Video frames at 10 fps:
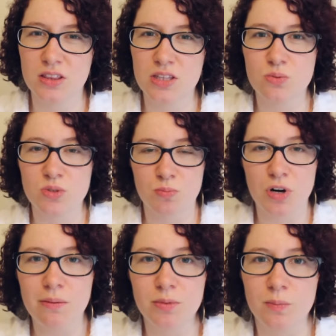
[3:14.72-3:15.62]
this was a
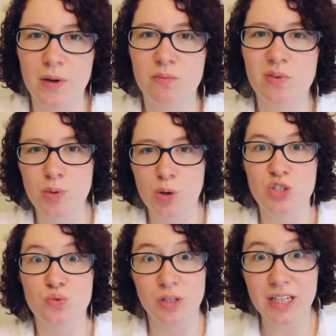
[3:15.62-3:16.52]
problem, and when
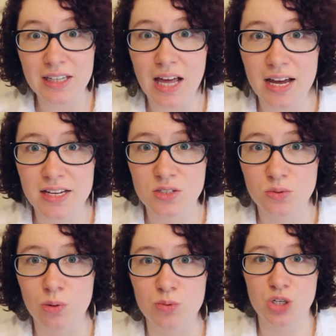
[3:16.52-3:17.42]
Boas realized
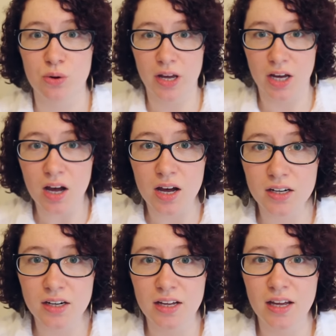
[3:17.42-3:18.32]
what was going
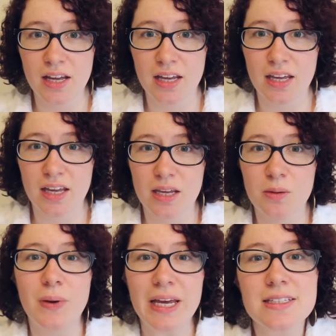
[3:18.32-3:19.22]
on, he
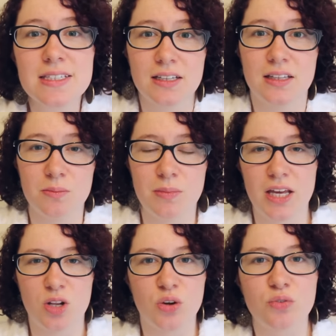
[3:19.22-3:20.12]
basically
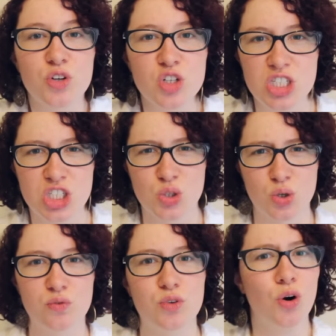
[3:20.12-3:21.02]
made the first
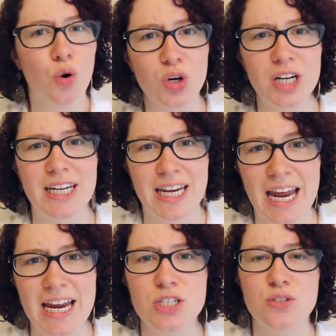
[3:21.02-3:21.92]
sort of recorded
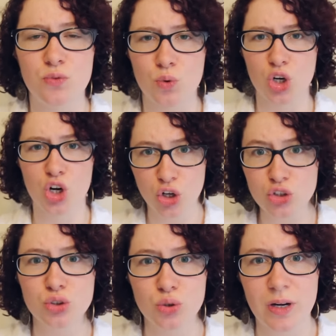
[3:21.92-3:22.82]
case for
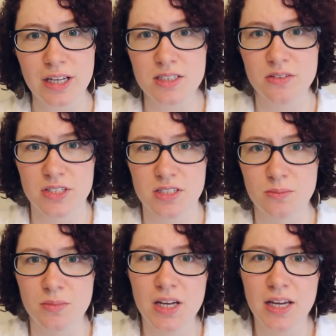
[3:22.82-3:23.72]
cultural
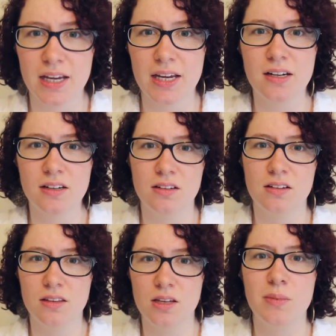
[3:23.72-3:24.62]
relativism in
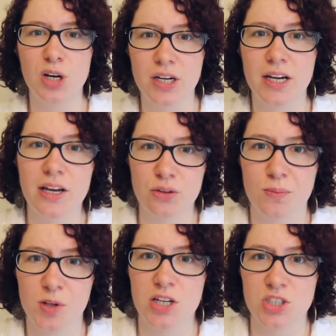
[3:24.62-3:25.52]
the American
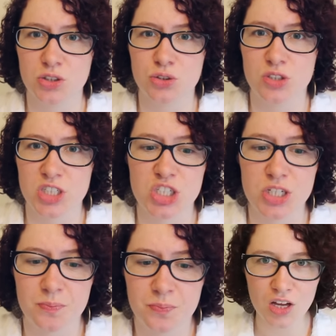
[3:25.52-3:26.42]
anthropological
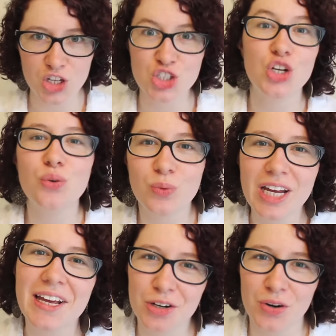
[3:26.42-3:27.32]
tradition. So to
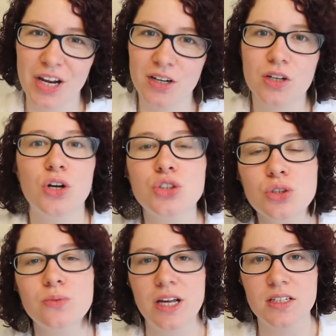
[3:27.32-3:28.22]
reiterate,
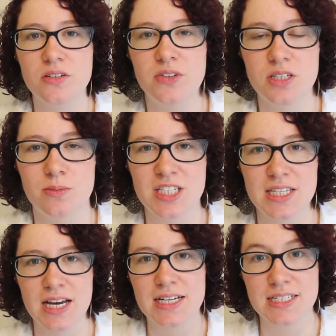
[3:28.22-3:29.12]
cultural relativism is
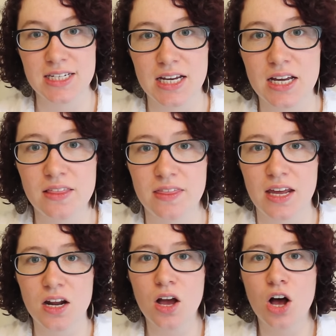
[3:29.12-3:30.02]
the idea
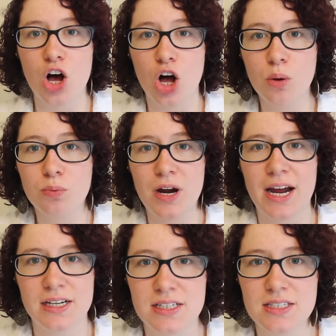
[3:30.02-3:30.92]
that all
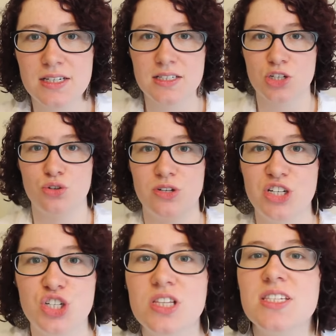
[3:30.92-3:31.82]
practices and
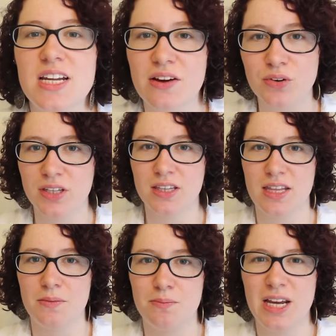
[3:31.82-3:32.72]
traditions and everything
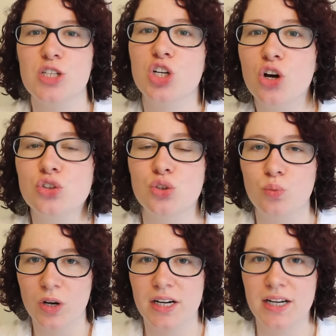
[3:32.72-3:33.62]
that makes a culture
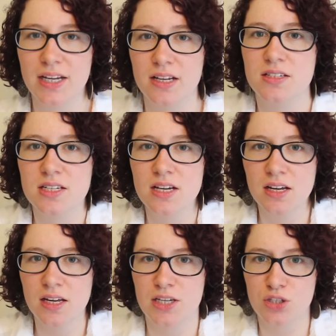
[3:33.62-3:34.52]
what it is
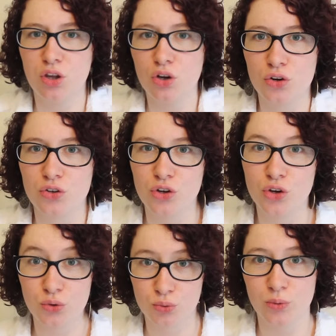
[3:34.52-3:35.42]
is learned
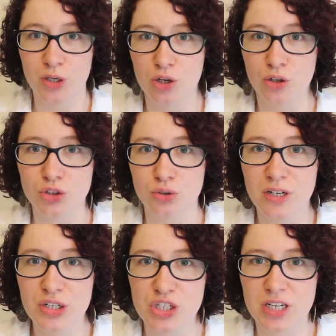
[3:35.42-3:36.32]
through
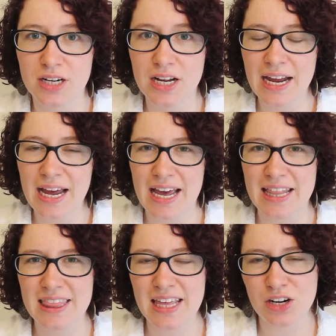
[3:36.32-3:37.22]
enculturation.
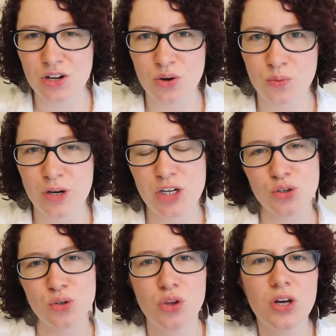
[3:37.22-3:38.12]
And that when
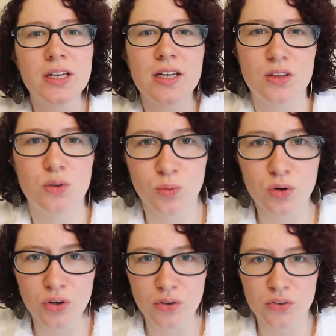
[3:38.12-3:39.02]
you're looking at the
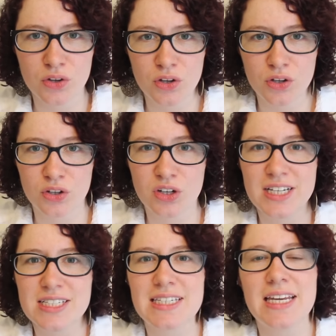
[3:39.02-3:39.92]
world, you're
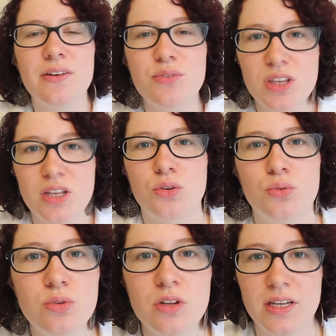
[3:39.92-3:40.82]
going to see everything
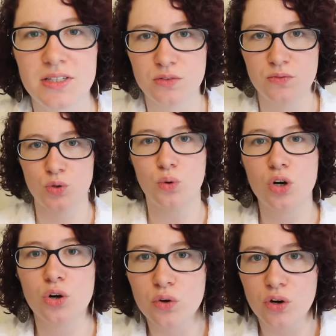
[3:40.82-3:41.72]
through the lens of
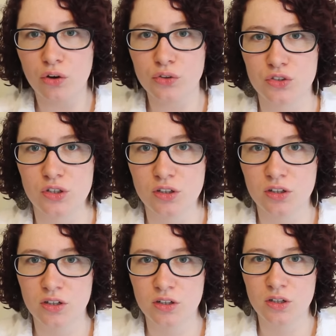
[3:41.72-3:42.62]
your own culture.
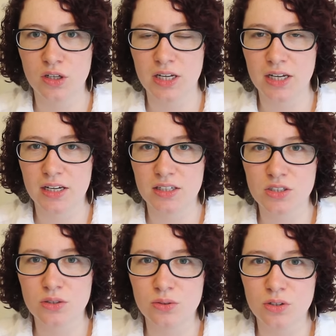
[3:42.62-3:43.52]

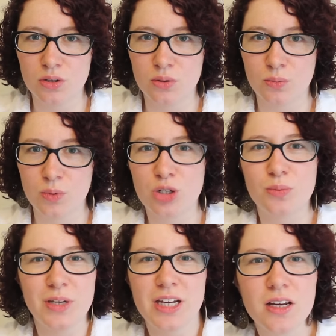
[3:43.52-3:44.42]
So when you're
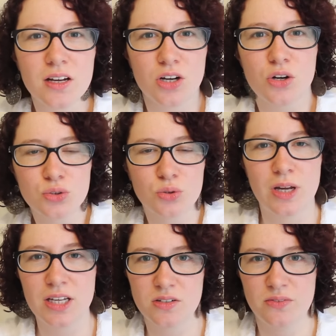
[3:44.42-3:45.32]
being a cultural
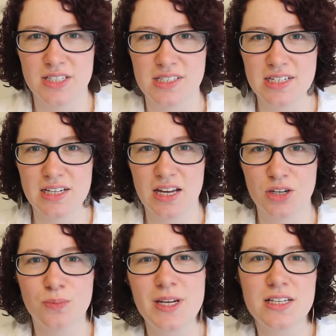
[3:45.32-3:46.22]
relativist,
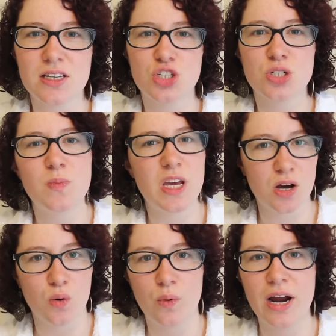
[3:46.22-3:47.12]
you're basically just
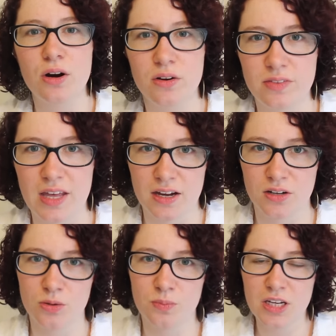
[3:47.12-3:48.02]
being aware of that.
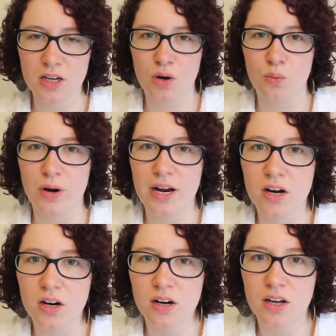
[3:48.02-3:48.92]
You're being
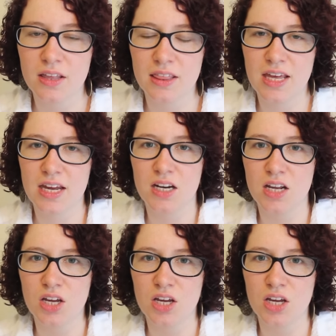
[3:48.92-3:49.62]
aware that